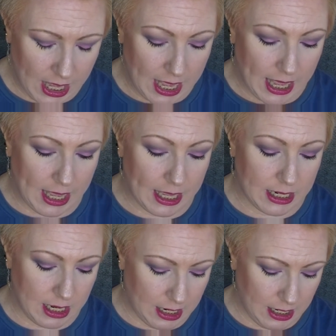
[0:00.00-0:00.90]
and
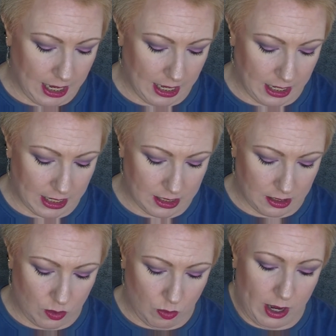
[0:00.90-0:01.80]
it had
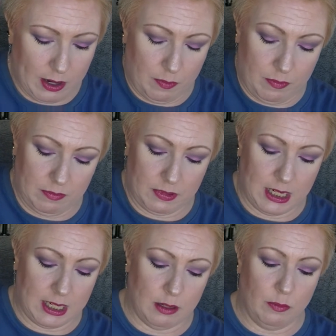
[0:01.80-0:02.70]
quite a
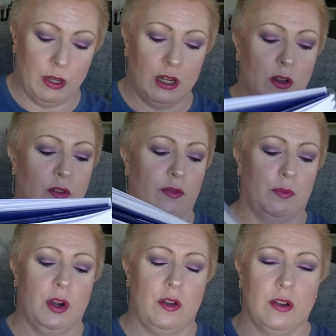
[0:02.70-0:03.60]
decent bit of
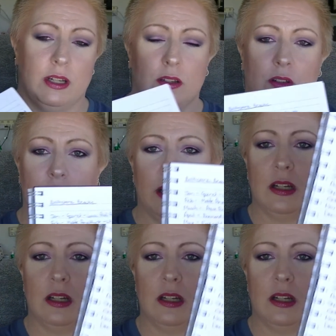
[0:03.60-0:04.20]
progress on it.